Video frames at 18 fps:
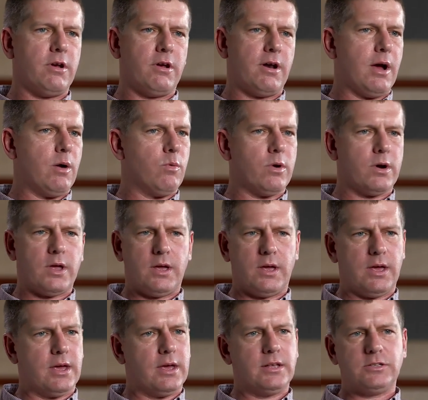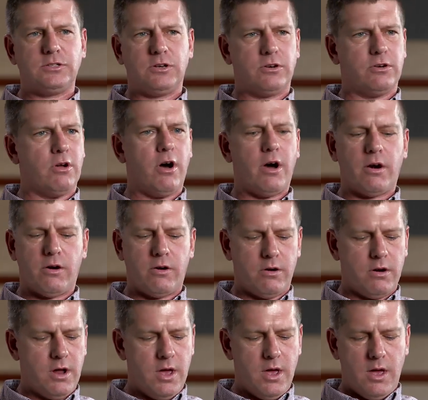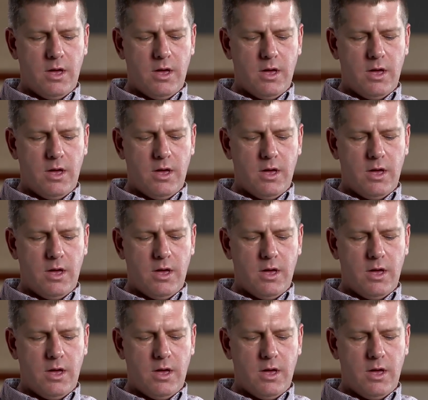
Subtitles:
You're not working against your daughter.